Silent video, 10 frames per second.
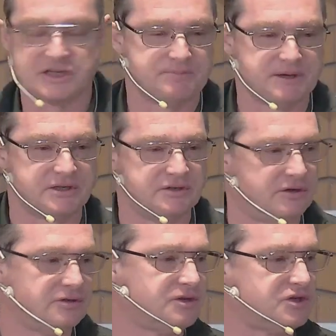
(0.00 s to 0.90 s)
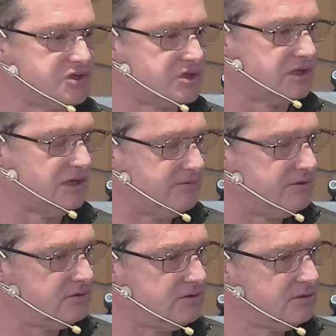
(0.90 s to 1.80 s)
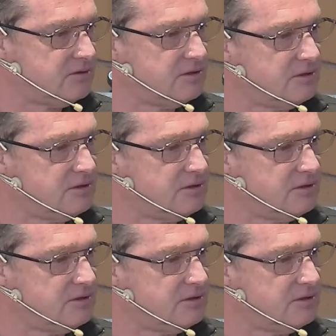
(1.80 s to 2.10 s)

Not expected non Christians to live it,